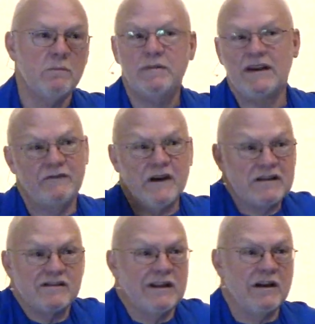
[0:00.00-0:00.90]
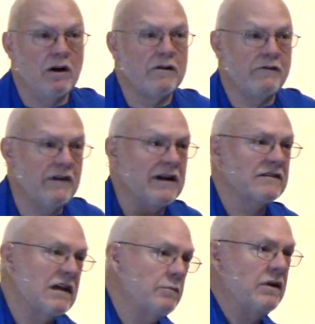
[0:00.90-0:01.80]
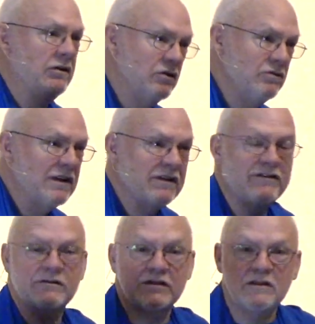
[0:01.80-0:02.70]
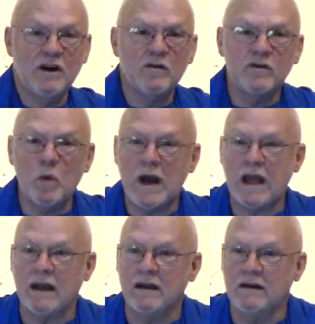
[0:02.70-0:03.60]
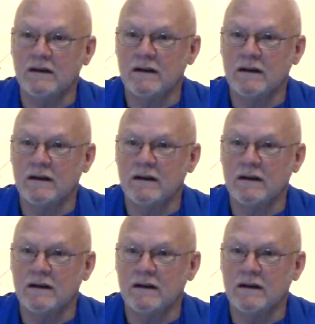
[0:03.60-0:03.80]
But eventually, all the fun, excitement, and newness goes away.